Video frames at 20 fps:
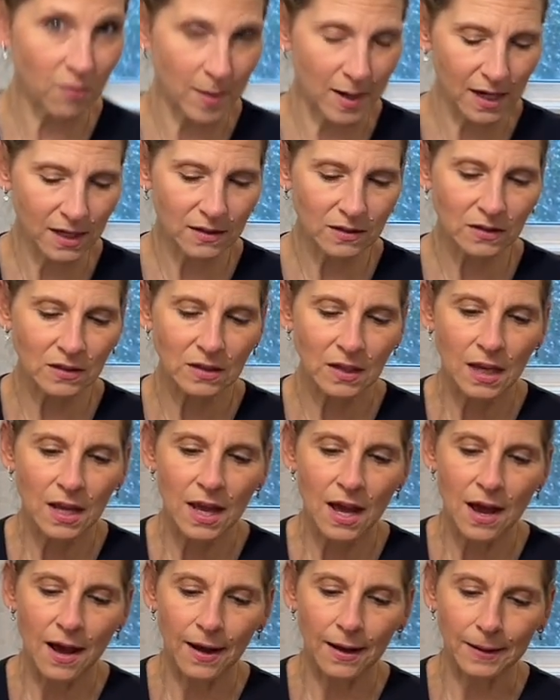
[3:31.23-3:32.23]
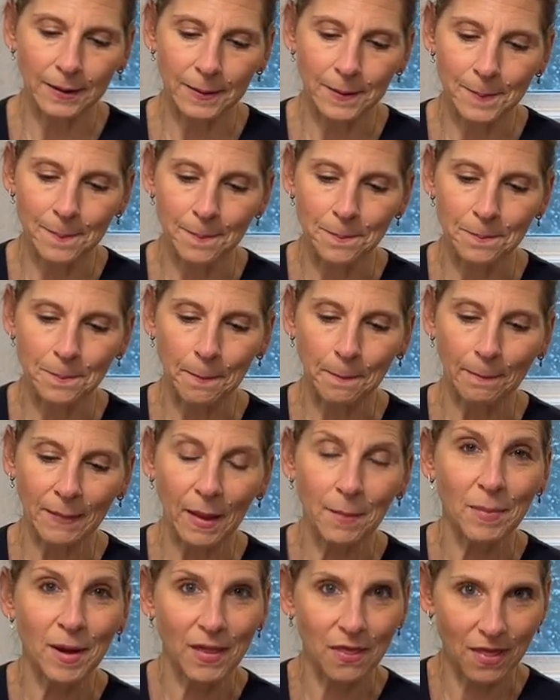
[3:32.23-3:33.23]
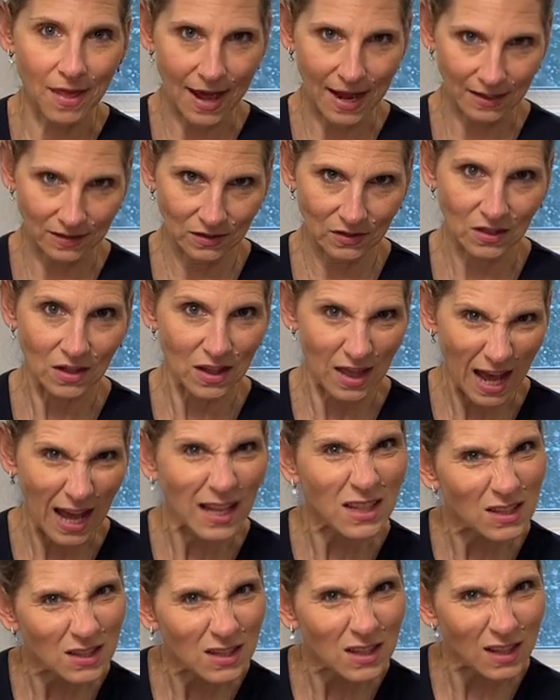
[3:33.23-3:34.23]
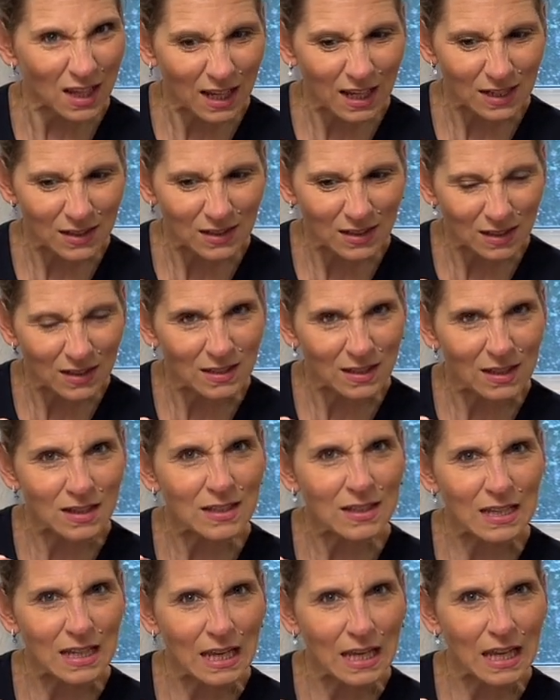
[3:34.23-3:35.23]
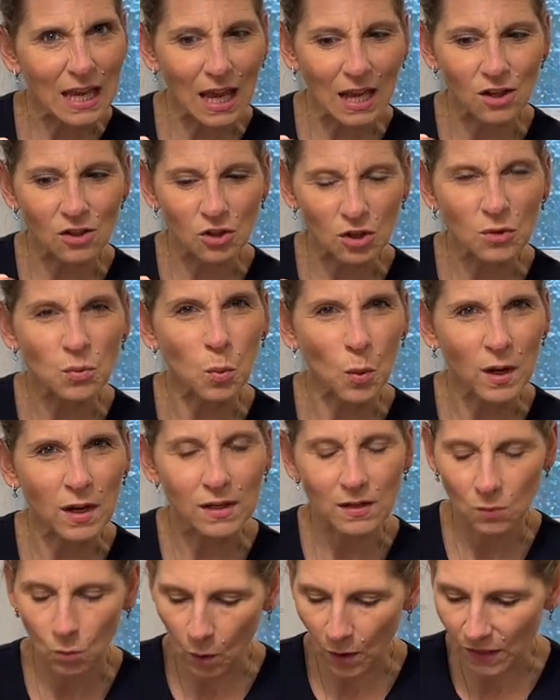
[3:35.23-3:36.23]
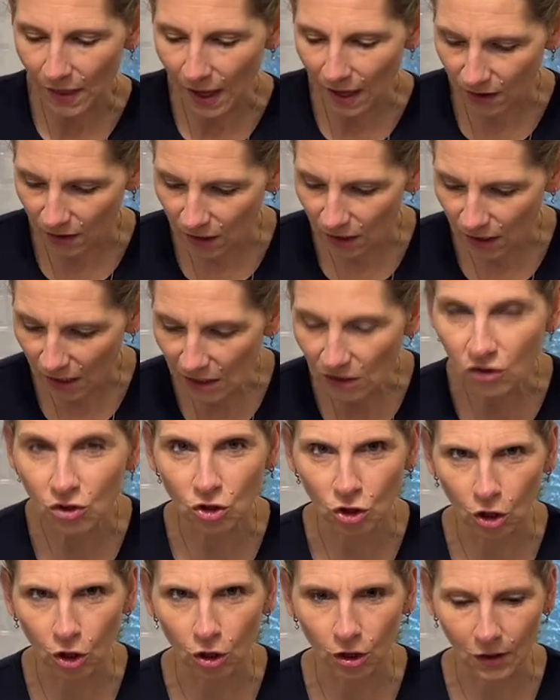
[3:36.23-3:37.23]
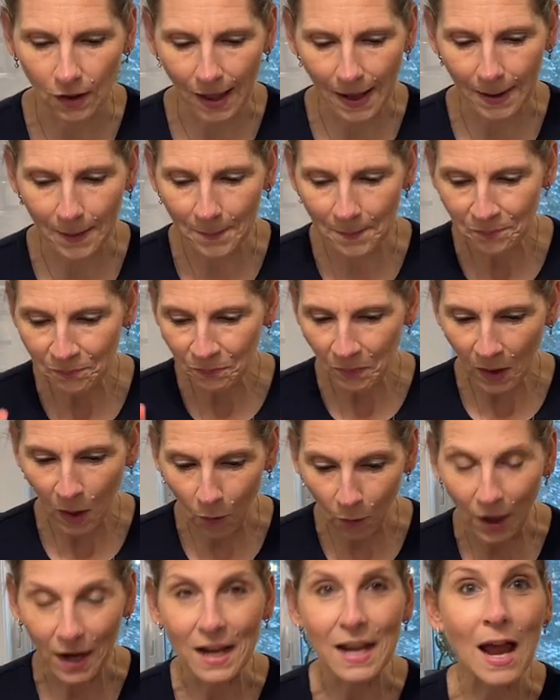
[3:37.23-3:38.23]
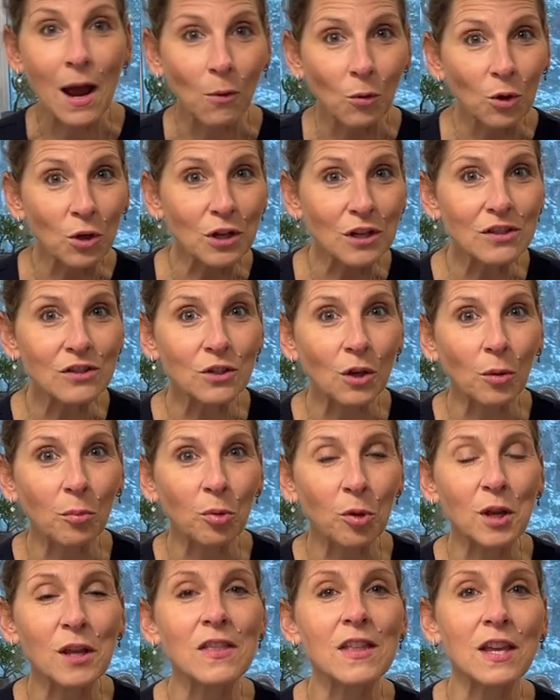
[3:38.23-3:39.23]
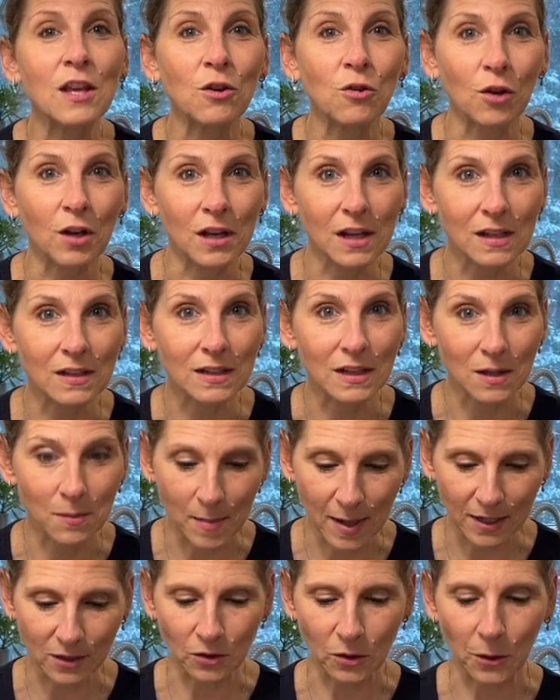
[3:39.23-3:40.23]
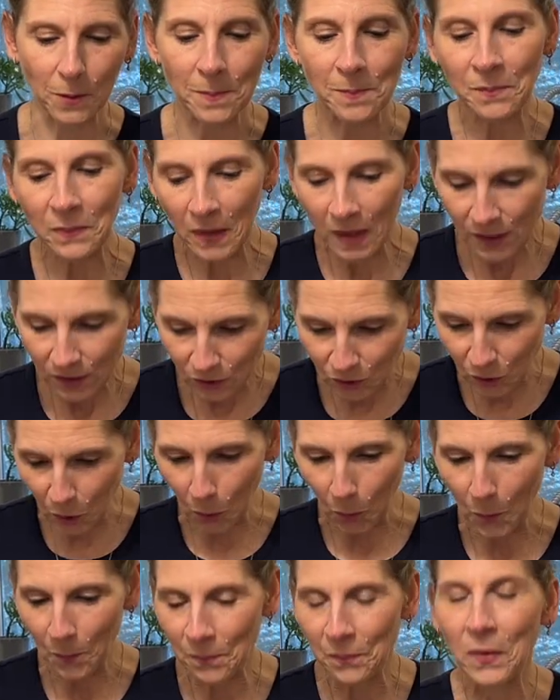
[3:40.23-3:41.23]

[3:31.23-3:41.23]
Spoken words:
minutes, but that's the consistency and just what that yeast should look like. All right, now we're gonna start putting the ingredients in the mixer. So